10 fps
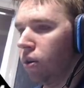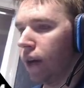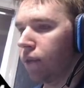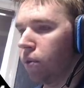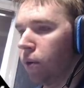
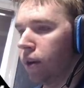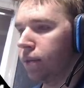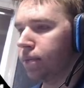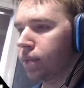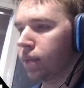everyone.
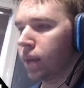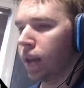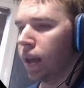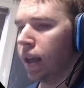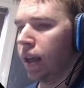
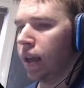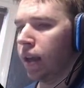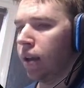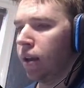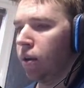
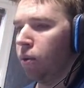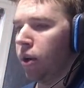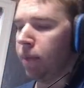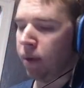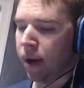What do
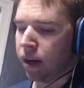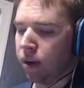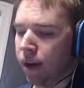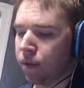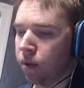you mean, way to go,
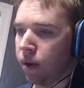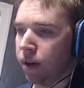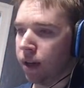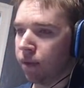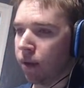everyone?
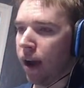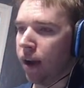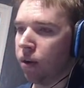If Ryder